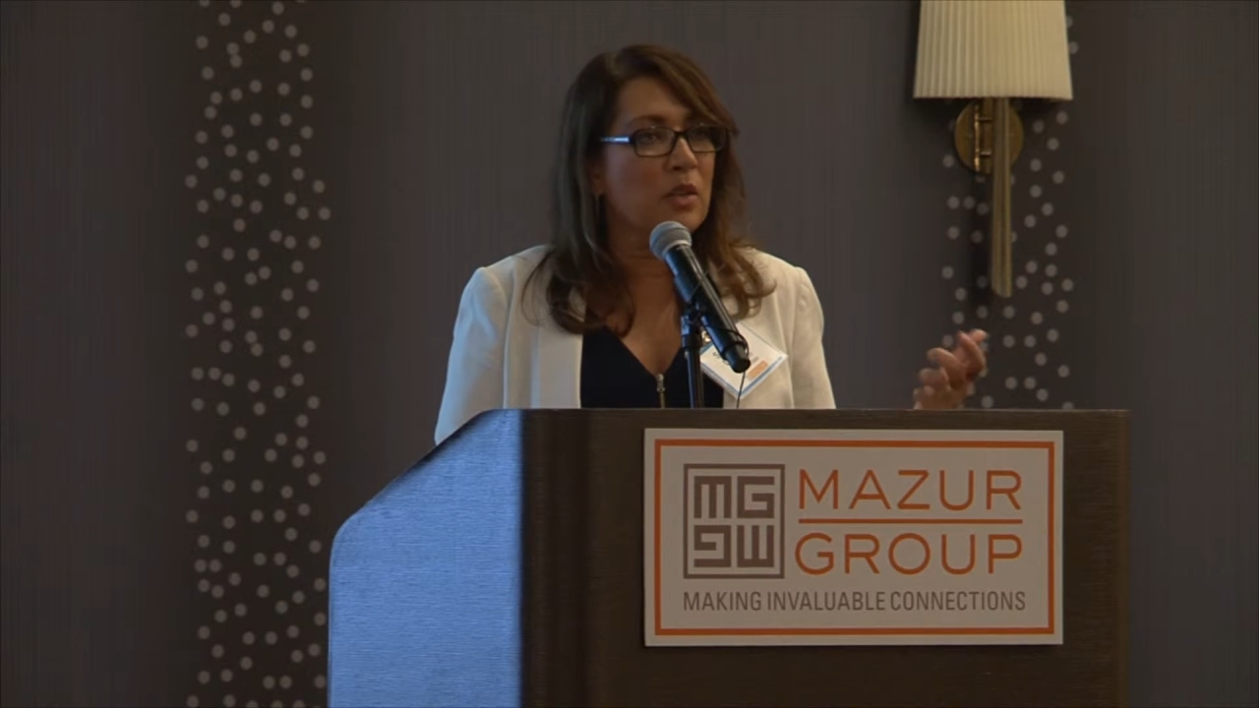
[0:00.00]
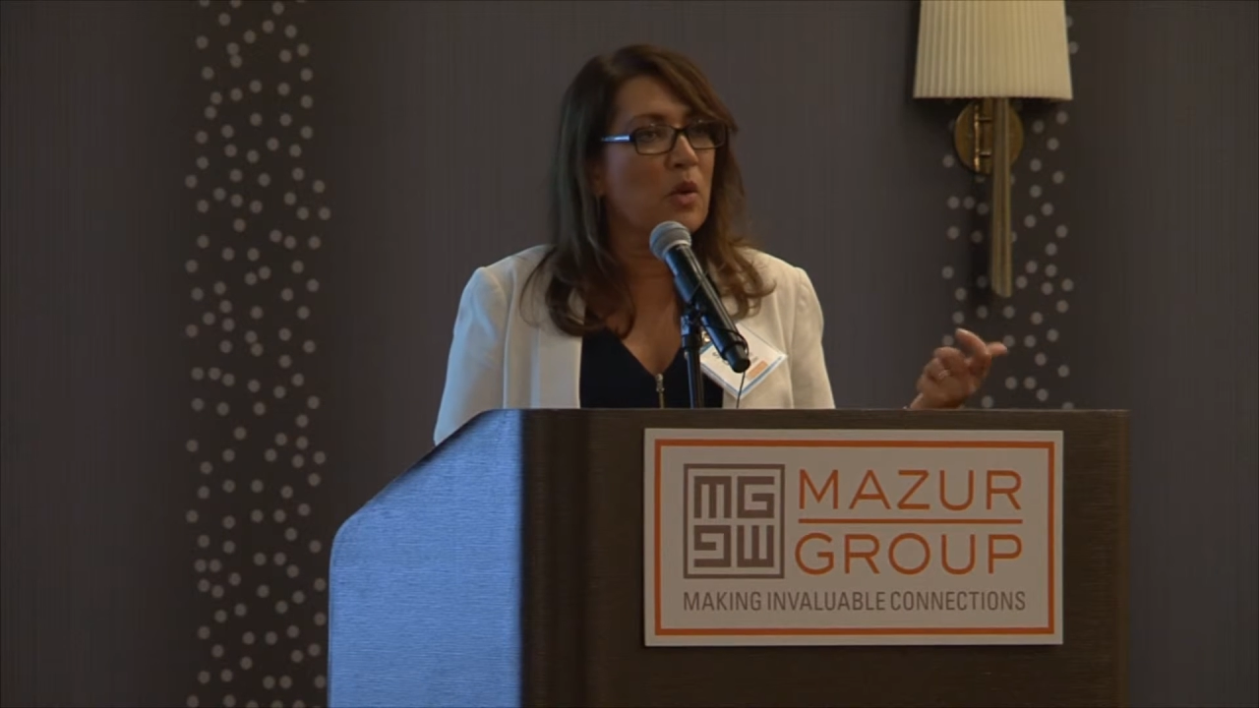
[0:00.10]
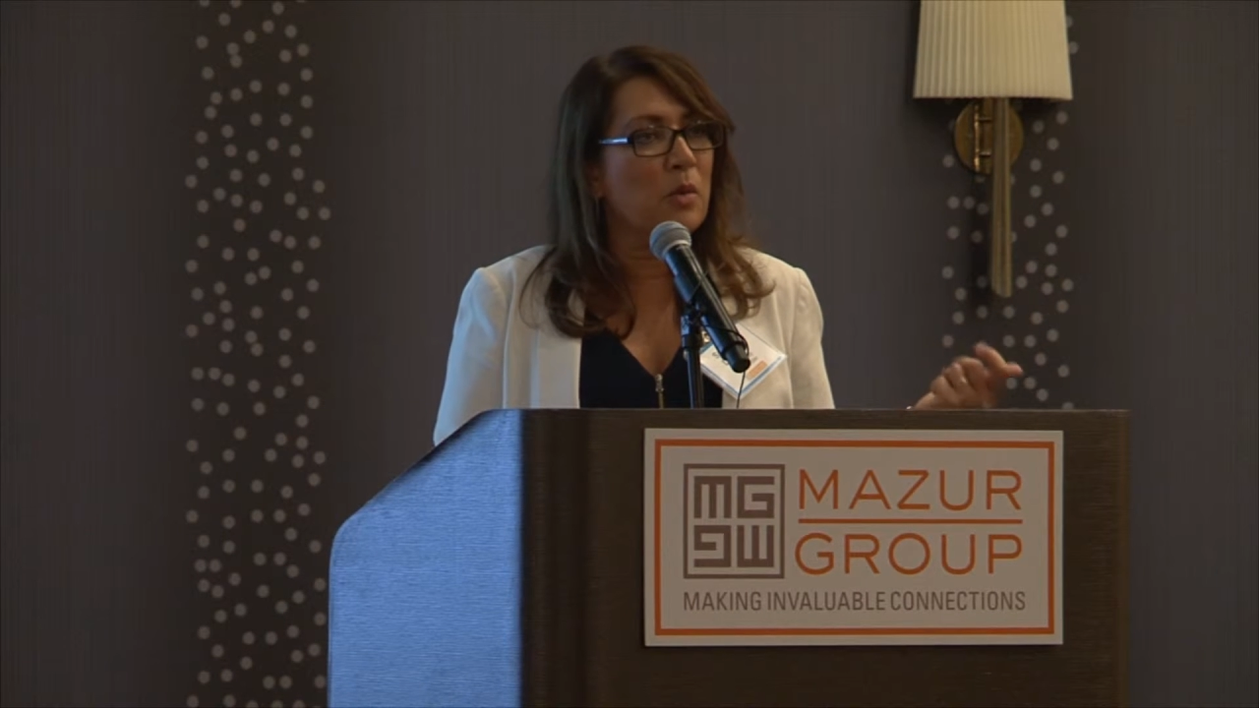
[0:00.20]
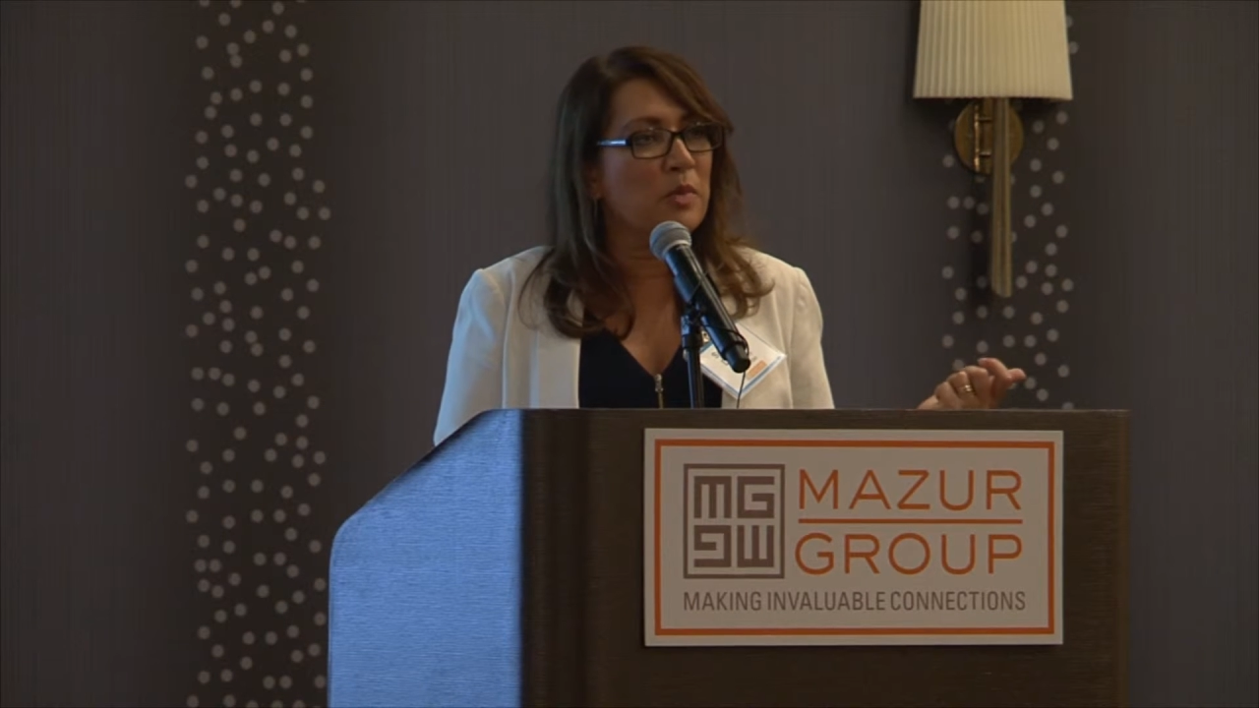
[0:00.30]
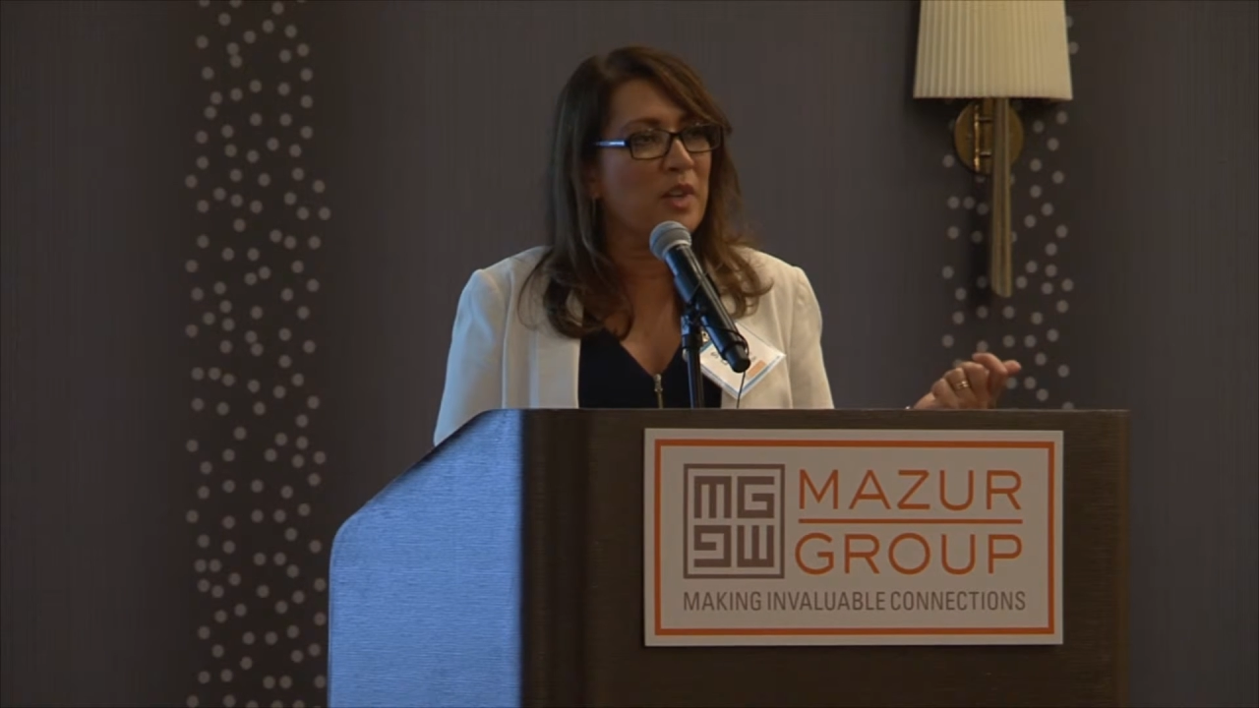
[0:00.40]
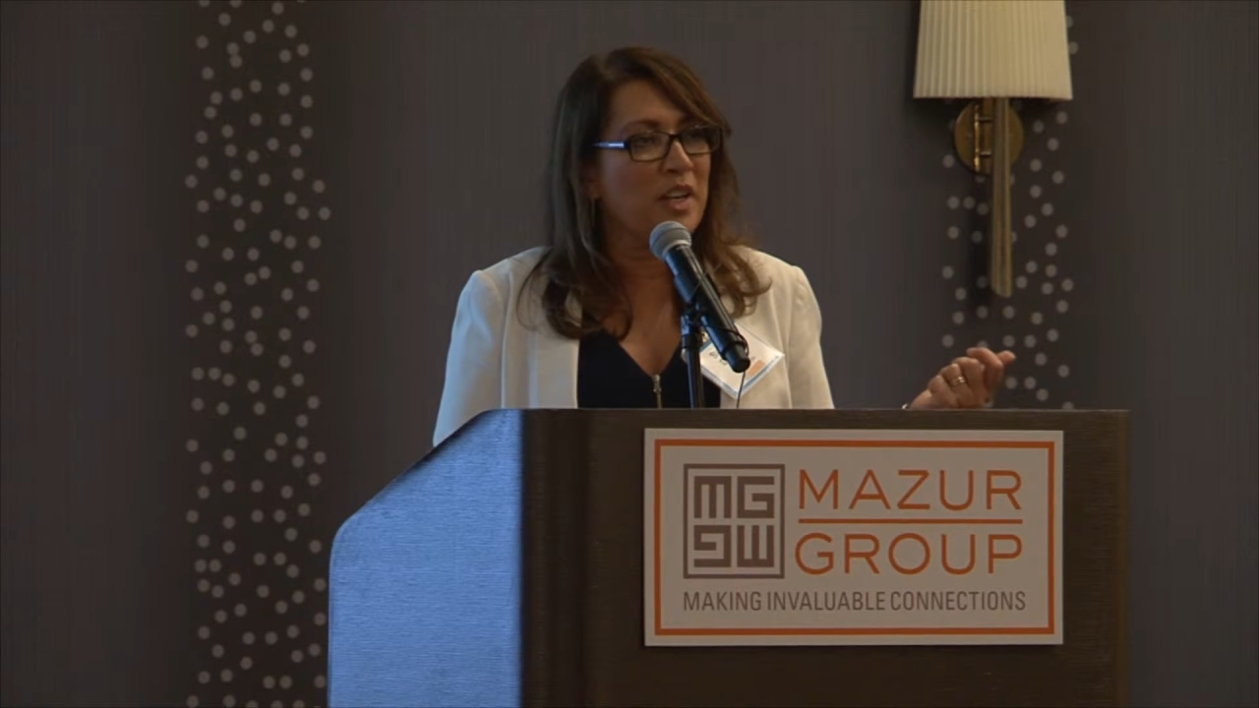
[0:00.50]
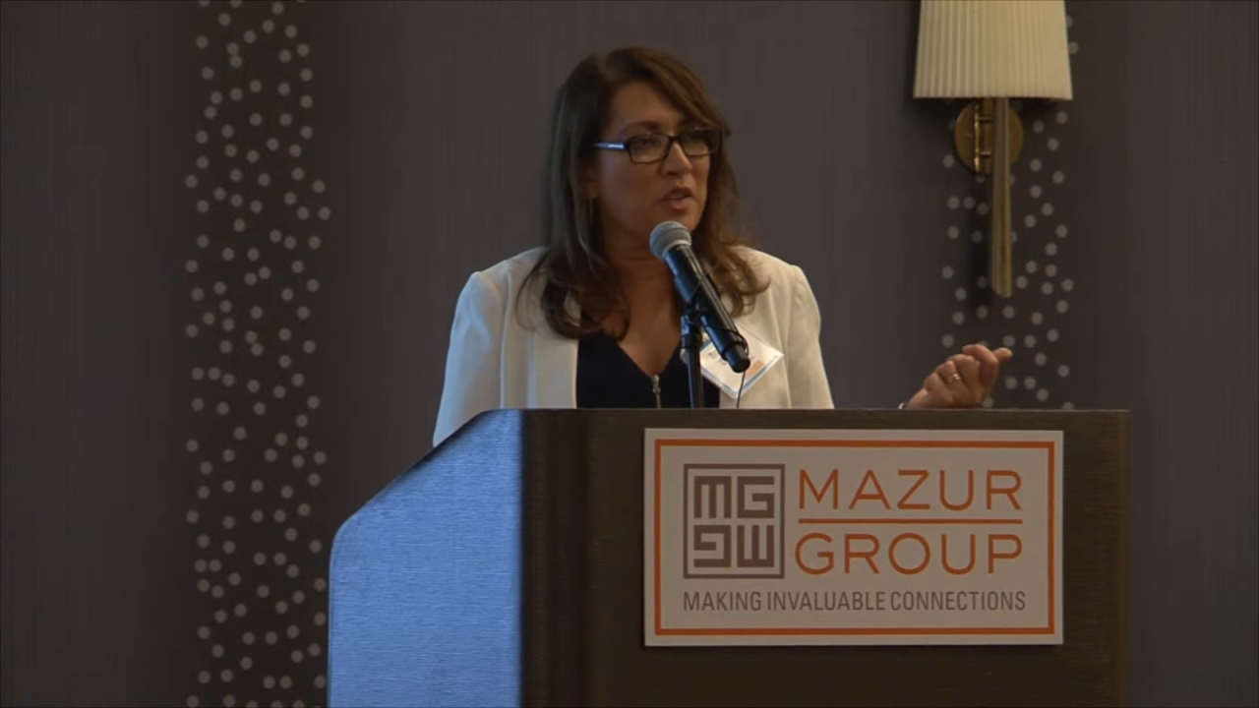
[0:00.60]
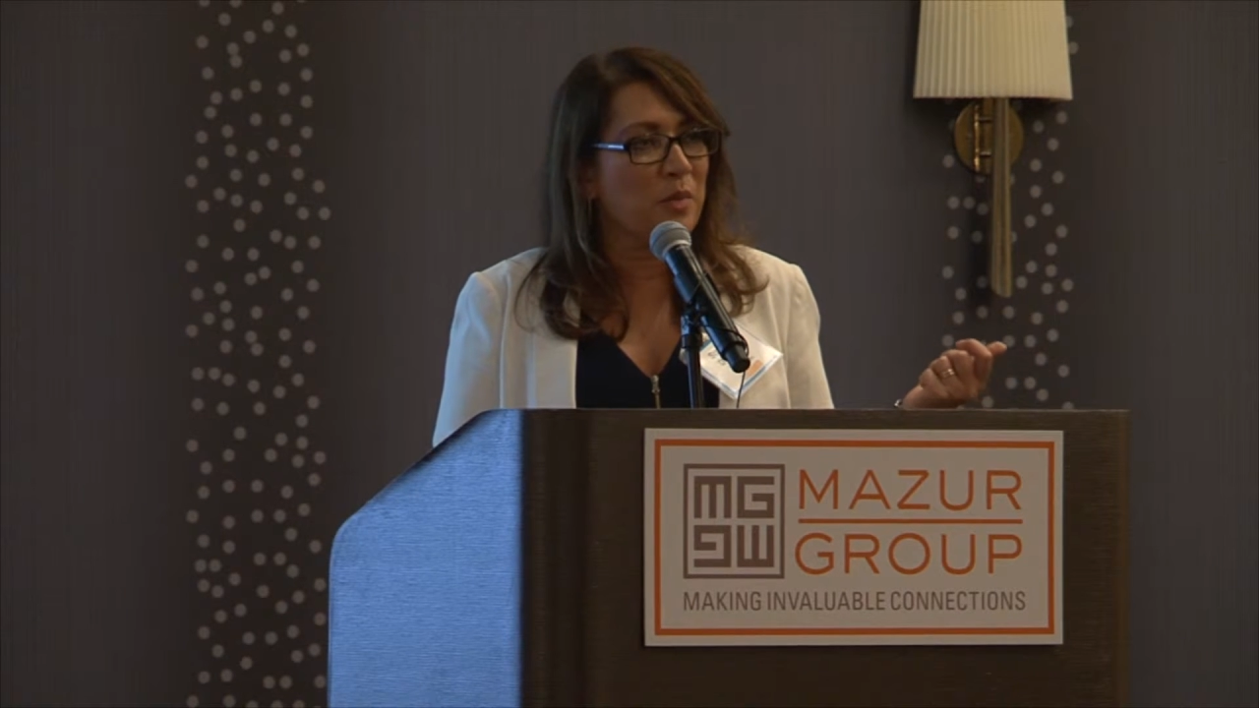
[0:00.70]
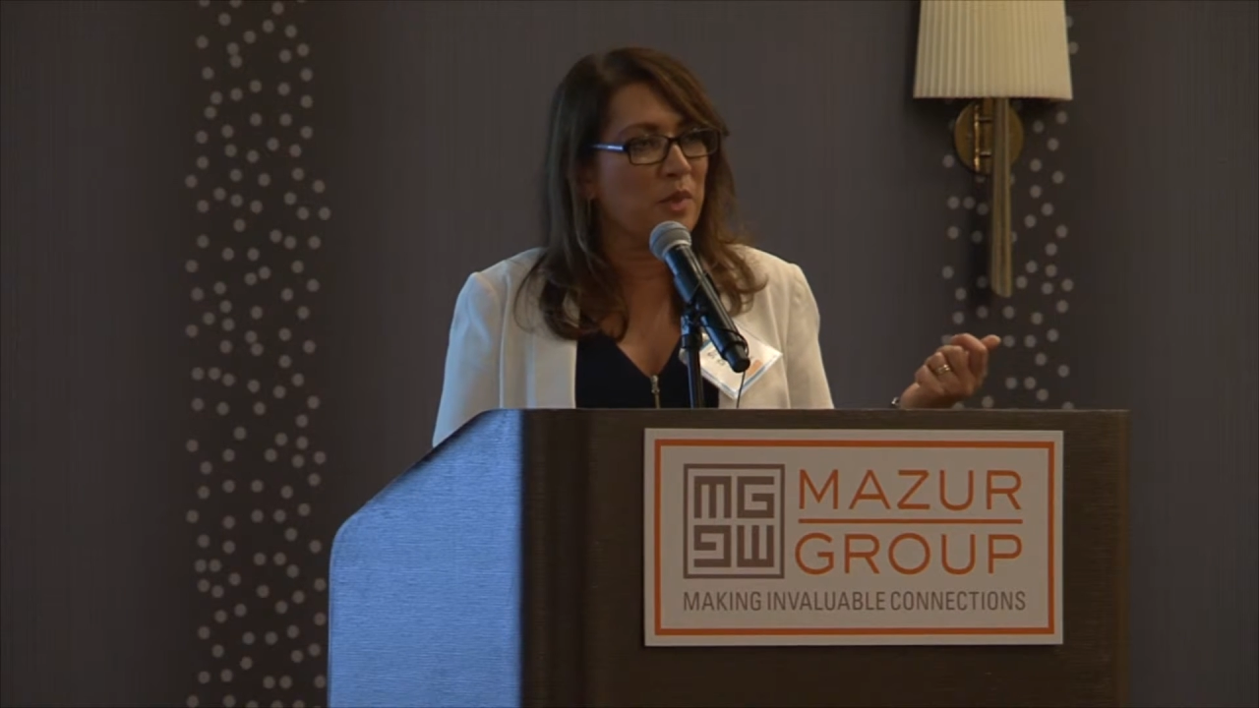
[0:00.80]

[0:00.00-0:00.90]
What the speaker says: corporation,